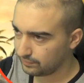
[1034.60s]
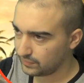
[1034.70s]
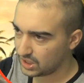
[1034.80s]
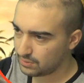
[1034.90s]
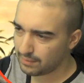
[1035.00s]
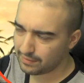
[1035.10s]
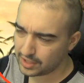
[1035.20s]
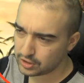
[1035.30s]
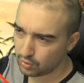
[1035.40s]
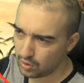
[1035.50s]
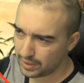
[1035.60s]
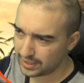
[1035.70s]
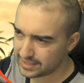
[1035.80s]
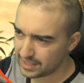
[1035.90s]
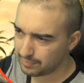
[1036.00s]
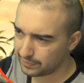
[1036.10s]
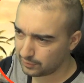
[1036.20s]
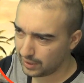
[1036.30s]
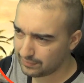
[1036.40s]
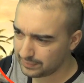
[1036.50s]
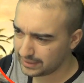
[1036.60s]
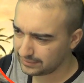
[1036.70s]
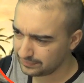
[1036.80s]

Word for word: So we've already drawn one of these up before, haven't we?